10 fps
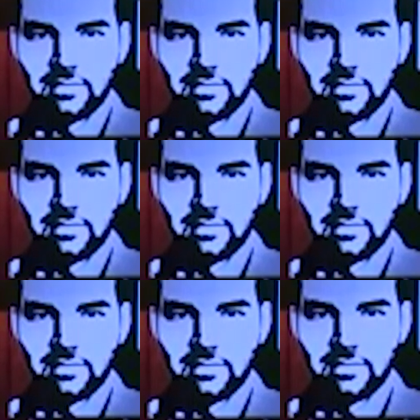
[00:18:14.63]

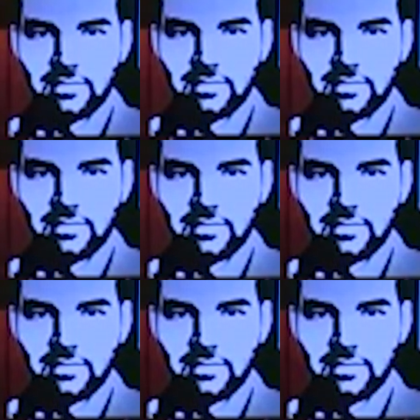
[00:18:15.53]

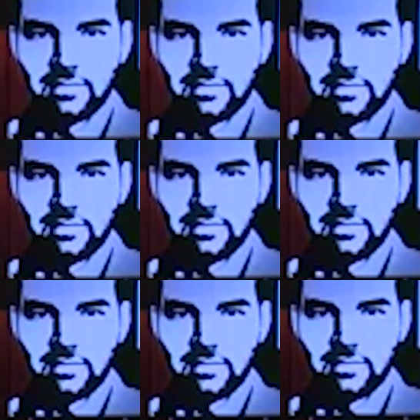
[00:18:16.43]

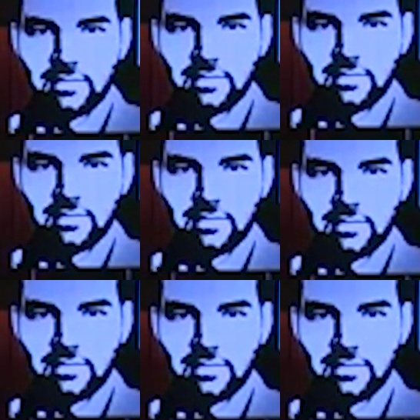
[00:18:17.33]

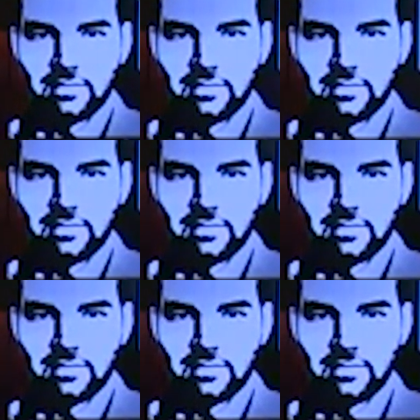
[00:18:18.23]

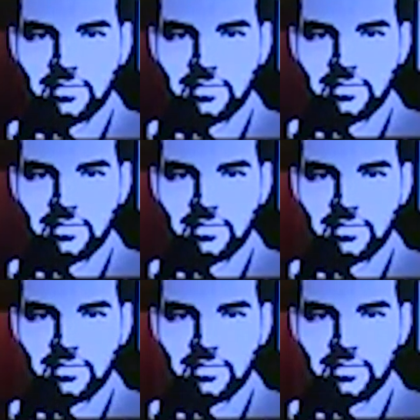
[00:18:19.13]

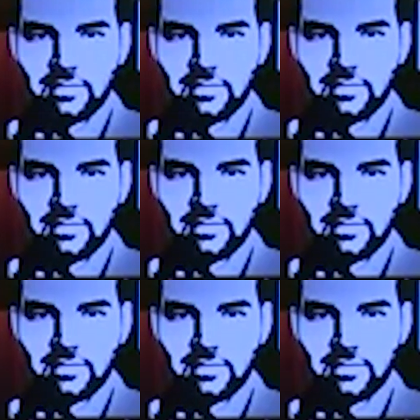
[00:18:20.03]

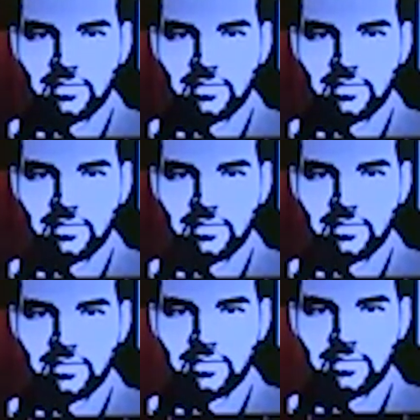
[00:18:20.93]

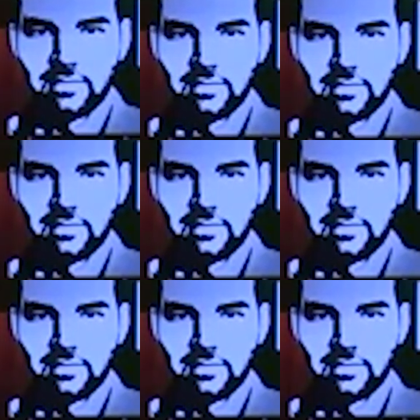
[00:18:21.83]
[no speech]